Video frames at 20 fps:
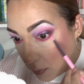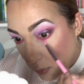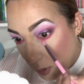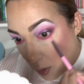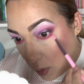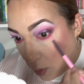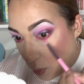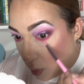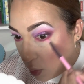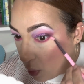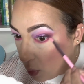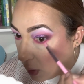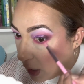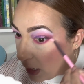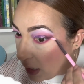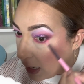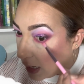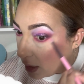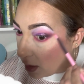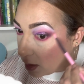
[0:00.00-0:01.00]
Oh, I
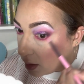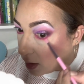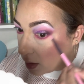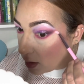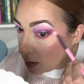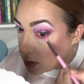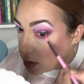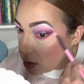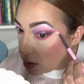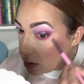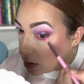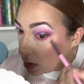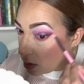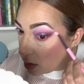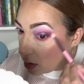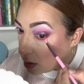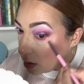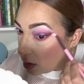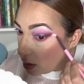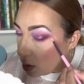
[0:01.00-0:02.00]
like it.
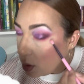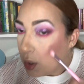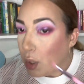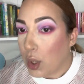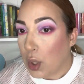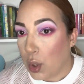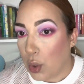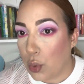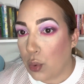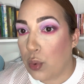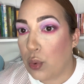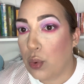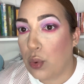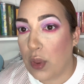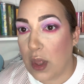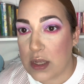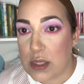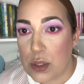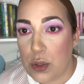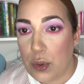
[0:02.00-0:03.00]
Oh,
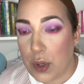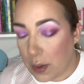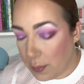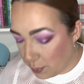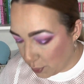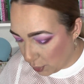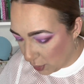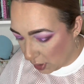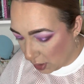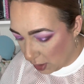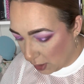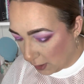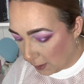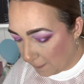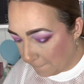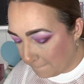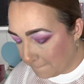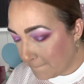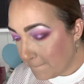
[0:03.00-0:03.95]
that's looking pretty.